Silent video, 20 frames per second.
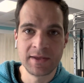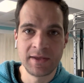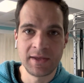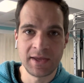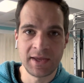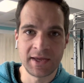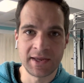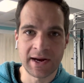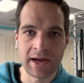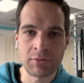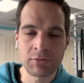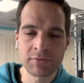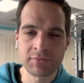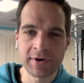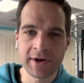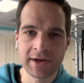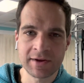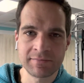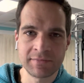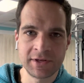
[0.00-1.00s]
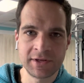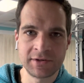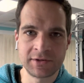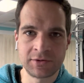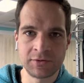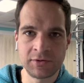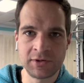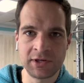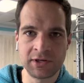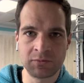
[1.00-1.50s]
And I would recommend
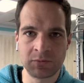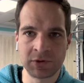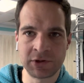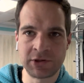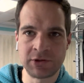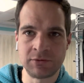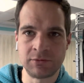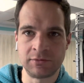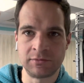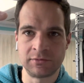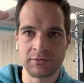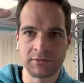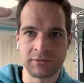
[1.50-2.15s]
doing it where you